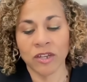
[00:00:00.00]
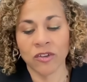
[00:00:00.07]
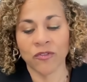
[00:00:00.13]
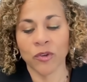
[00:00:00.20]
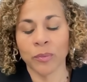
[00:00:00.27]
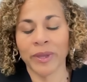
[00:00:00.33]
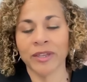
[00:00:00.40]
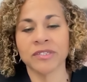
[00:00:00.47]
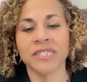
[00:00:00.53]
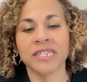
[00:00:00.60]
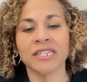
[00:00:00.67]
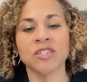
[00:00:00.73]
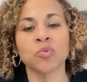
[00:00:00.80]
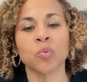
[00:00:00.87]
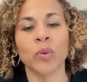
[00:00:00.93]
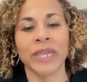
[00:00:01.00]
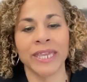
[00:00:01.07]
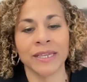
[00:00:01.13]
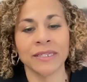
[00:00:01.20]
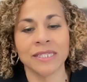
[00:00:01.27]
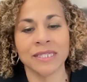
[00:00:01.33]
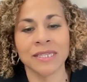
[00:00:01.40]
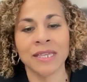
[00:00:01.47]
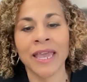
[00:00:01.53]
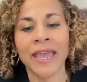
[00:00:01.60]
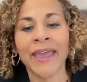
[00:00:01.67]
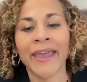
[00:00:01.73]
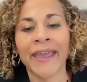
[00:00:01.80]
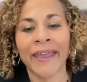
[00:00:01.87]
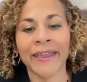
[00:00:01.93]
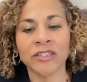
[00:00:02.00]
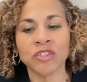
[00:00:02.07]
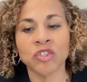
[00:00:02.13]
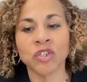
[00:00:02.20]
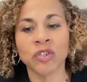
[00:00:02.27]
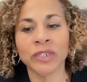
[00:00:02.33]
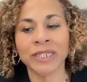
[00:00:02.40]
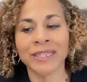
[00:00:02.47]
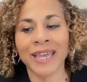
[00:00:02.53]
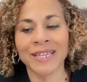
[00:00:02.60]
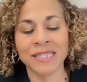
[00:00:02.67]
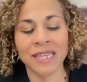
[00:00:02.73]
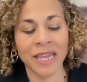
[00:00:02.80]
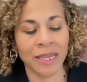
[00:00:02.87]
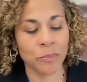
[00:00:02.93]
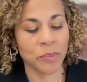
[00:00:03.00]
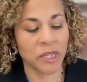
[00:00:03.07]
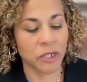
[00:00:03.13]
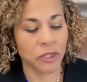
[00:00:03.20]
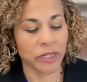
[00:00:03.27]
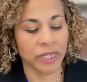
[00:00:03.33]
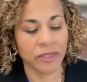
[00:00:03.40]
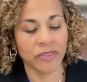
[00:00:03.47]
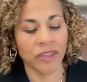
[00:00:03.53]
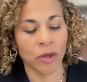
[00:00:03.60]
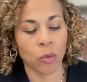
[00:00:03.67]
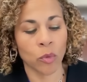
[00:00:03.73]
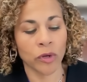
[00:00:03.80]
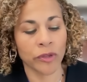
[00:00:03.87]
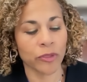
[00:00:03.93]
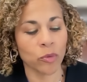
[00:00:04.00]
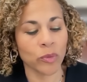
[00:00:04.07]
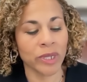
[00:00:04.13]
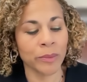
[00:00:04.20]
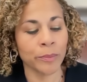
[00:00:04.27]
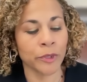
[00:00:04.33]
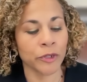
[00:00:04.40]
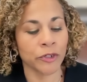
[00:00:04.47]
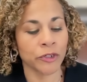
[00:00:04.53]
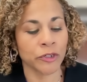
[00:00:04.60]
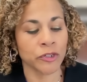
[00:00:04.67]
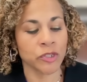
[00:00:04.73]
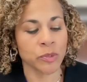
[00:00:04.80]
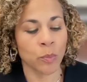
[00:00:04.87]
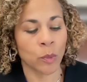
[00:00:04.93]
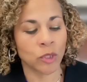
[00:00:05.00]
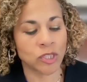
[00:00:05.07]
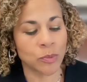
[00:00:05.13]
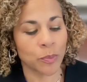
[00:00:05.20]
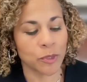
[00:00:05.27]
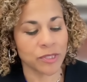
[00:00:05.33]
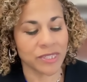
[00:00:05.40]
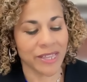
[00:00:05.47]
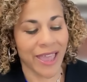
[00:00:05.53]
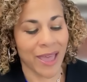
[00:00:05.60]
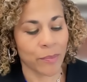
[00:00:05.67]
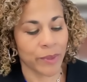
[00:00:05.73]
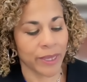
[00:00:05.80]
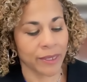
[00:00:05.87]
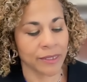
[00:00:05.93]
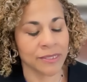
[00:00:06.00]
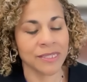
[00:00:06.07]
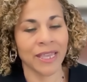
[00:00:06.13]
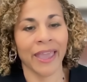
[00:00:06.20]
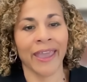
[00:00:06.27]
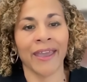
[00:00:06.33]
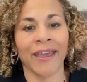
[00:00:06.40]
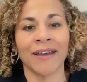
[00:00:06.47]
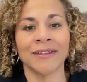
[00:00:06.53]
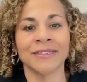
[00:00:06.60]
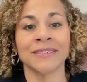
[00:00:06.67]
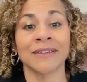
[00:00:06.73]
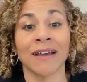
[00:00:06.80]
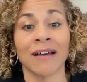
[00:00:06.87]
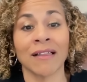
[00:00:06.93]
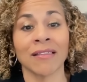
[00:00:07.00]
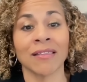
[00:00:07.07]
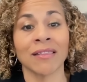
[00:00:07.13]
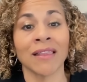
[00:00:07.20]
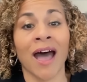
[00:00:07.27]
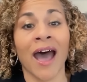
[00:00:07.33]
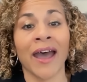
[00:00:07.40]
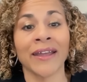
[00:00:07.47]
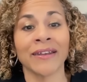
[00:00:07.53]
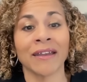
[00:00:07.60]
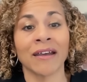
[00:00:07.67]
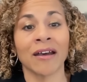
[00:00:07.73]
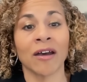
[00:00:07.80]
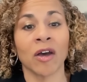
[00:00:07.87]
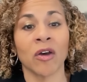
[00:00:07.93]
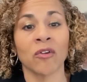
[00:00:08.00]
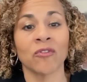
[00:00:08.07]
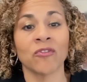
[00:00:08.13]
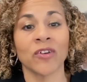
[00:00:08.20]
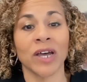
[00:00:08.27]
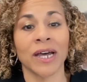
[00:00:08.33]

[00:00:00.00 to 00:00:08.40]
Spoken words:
for about 6 weeks. And during that time period, there were 3 murders, multiple stabbings, and a lot of